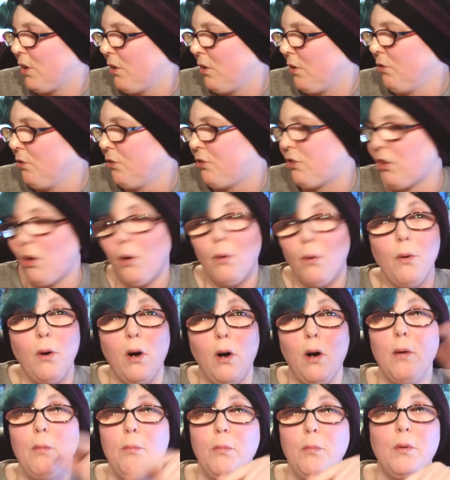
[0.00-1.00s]
So
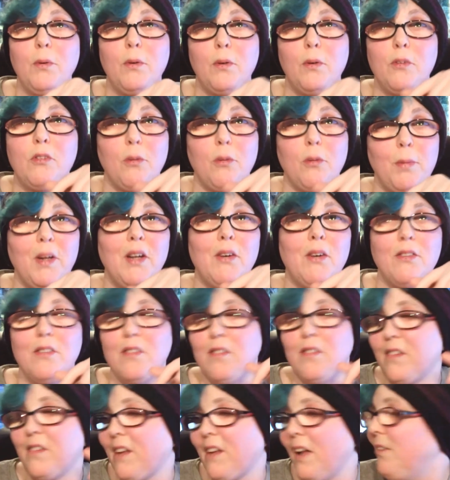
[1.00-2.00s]
to be on
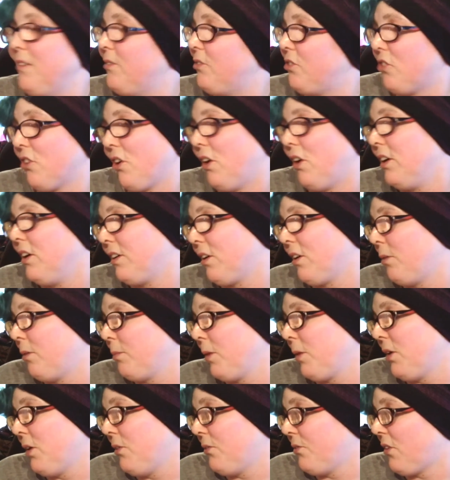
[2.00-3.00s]
the safe side, I'm
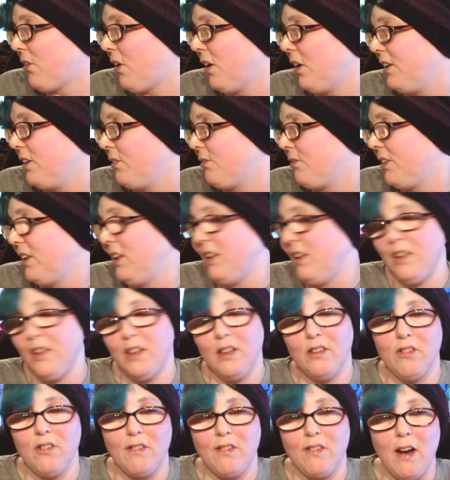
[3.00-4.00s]
going to write the
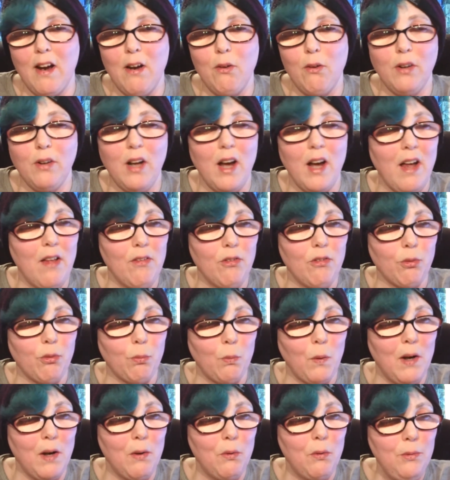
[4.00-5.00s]
readings down as
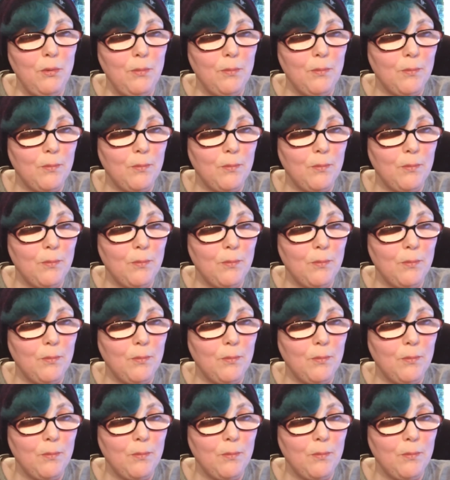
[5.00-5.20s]
well.